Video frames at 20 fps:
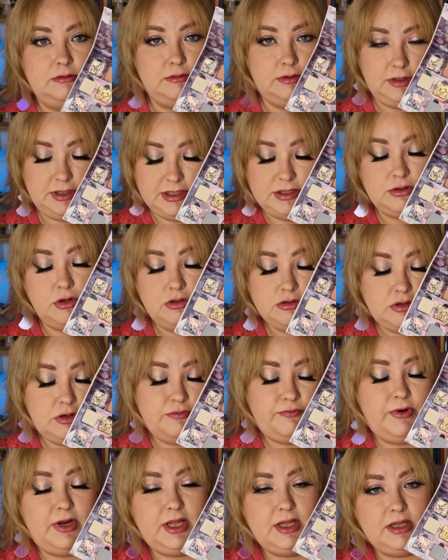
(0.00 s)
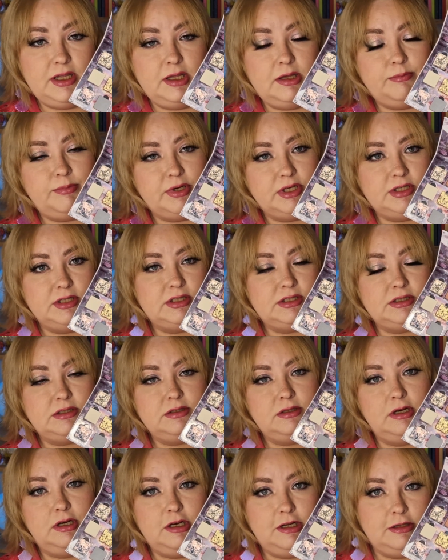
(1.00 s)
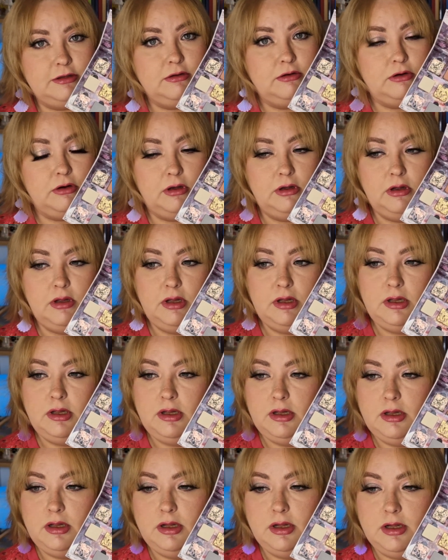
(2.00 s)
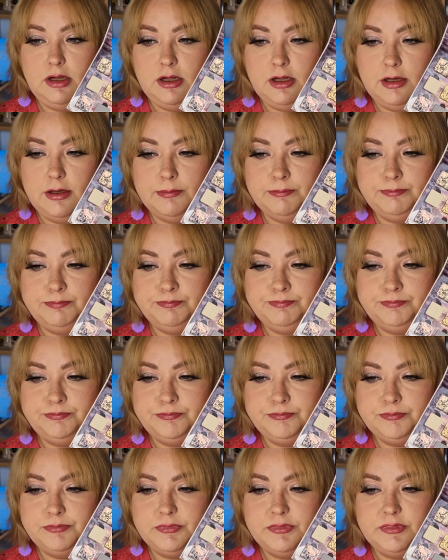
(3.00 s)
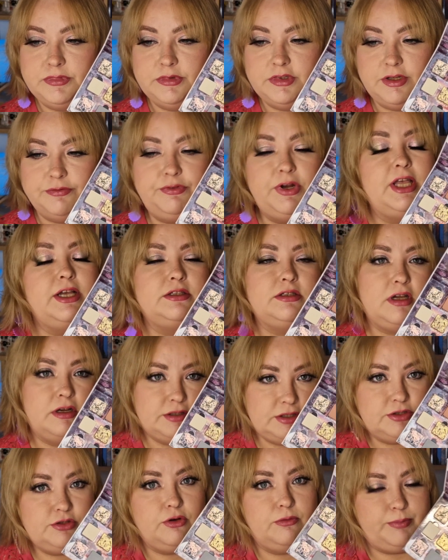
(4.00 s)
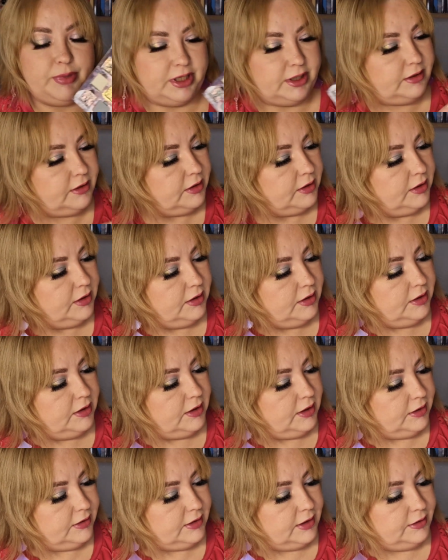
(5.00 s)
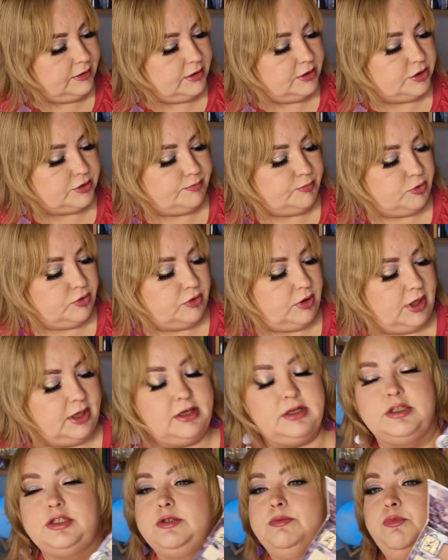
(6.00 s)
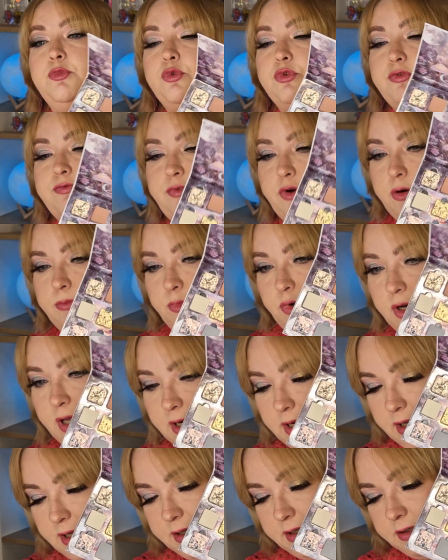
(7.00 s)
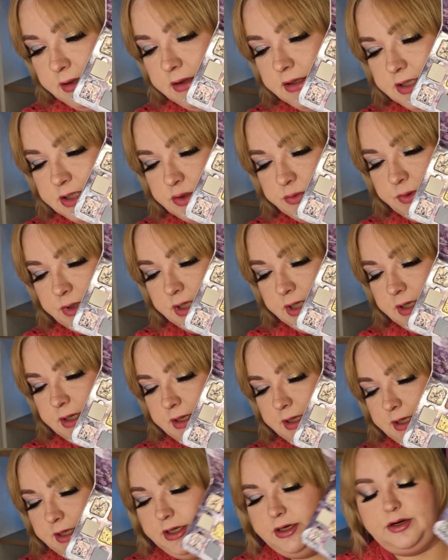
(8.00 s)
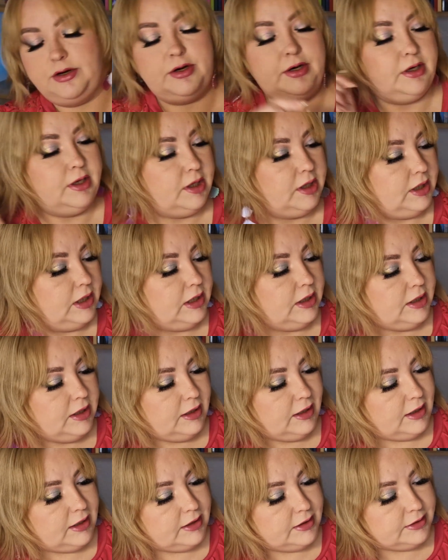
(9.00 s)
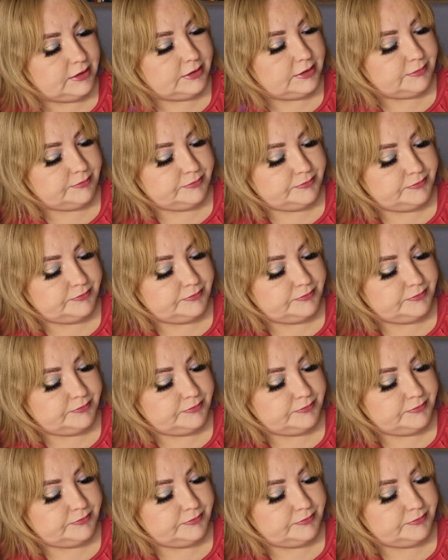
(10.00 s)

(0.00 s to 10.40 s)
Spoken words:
is also flaky, but it's little, the flakes aren't so big. And then there's more like a smooth formula like this one in here. And